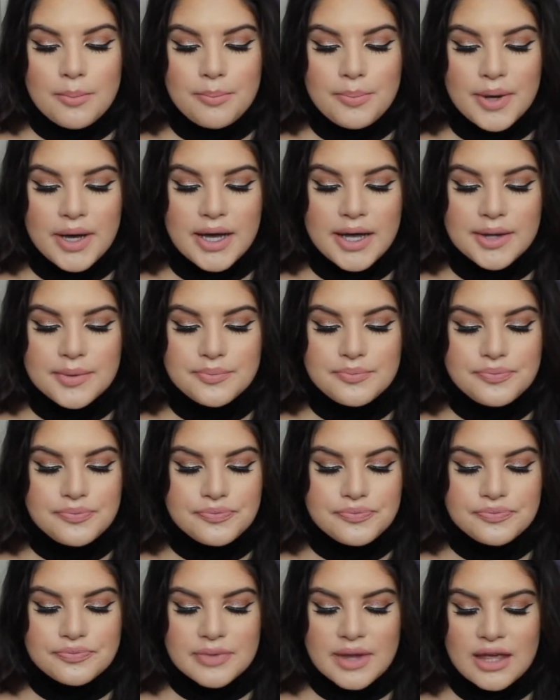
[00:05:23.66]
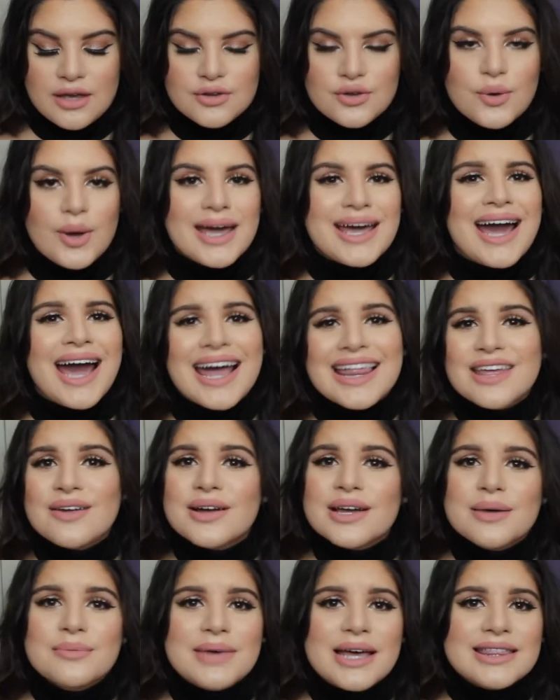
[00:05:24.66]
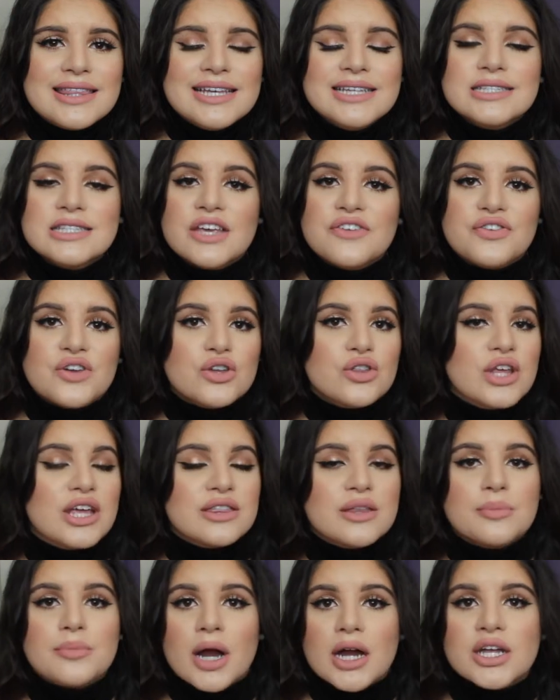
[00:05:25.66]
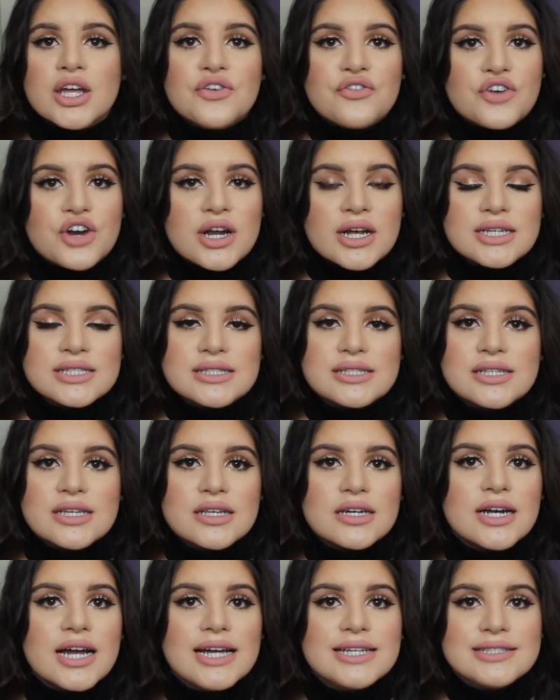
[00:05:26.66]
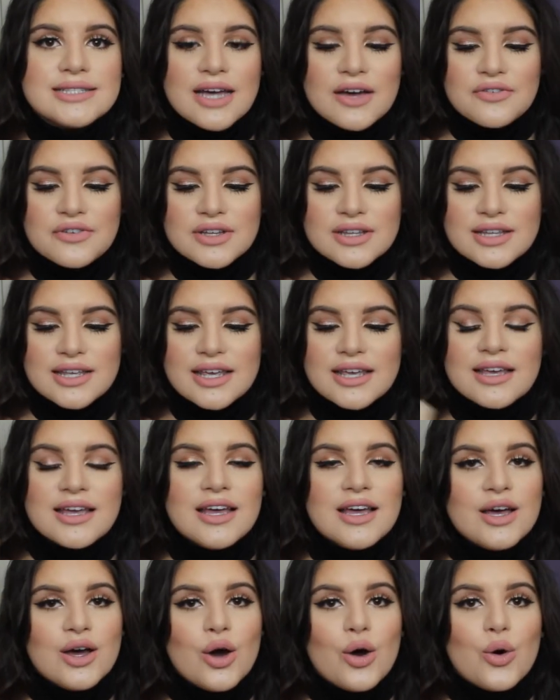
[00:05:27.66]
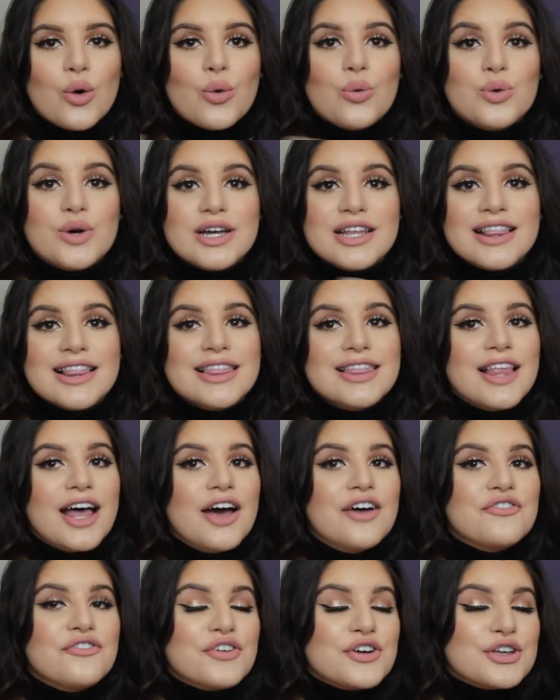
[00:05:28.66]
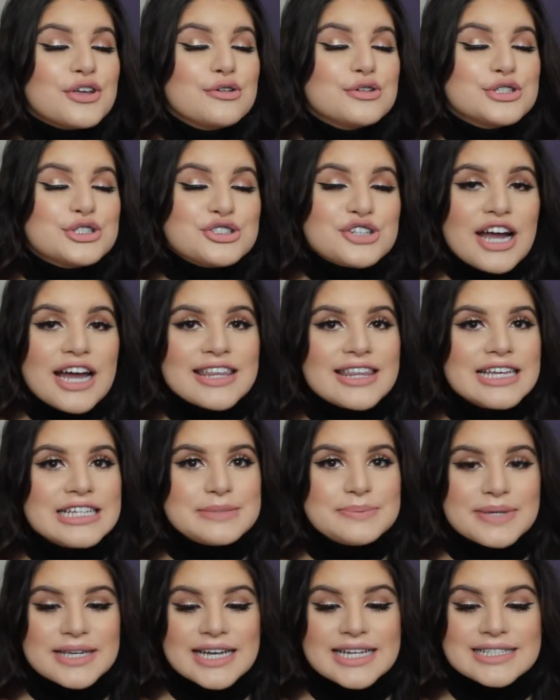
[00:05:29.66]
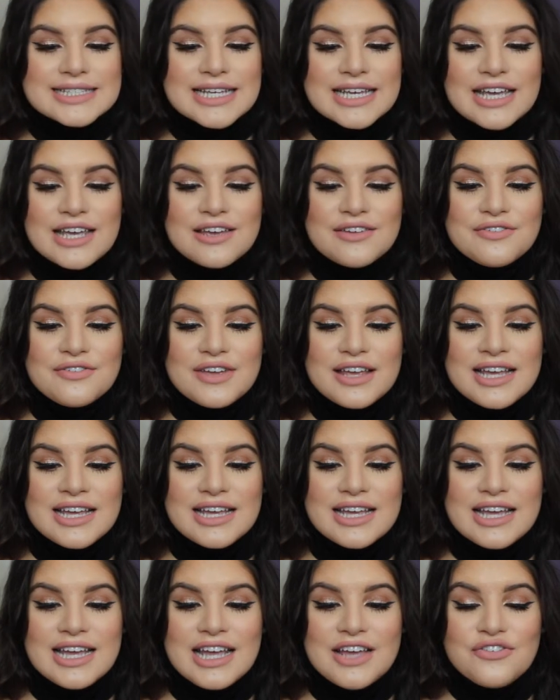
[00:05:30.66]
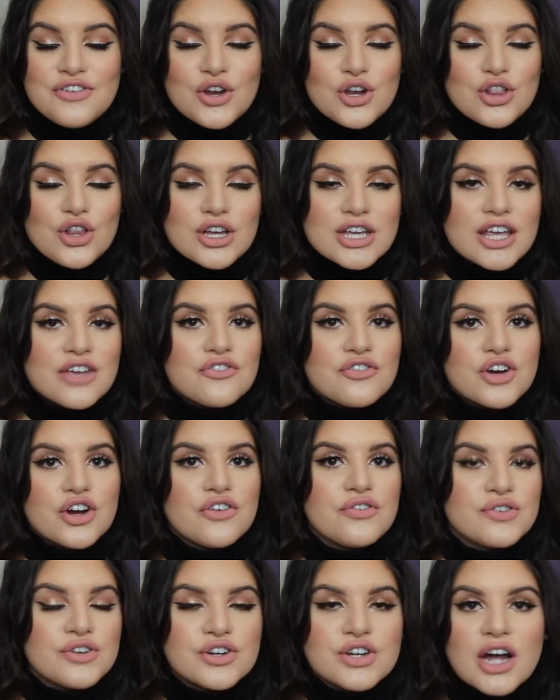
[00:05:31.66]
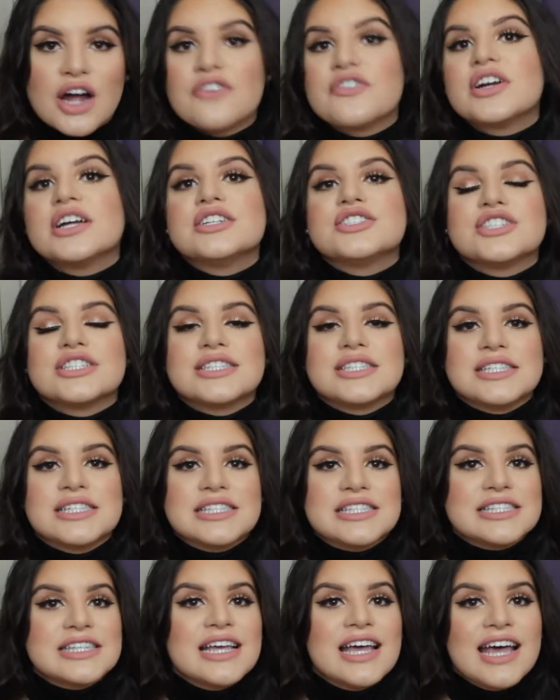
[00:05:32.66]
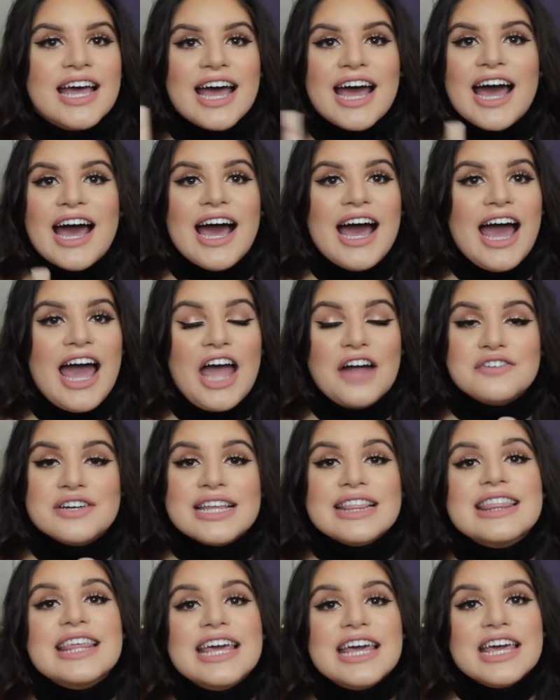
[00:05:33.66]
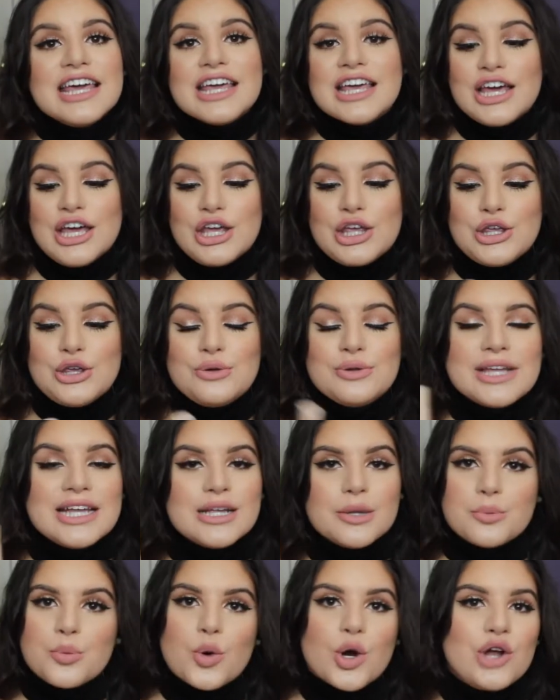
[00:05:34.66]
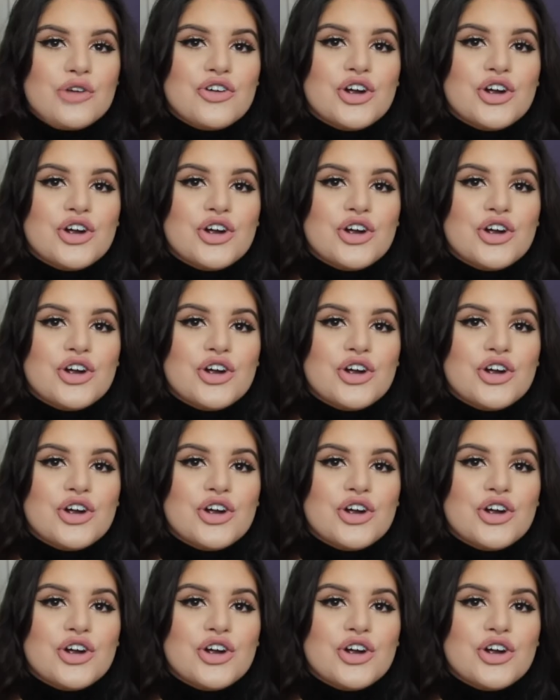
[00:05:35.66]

But I don't know, I highly recommend this. If you're in the market for a concealer, I definitely would love for you to try this, because if you're looking for a full coverage, this is everything you need and more.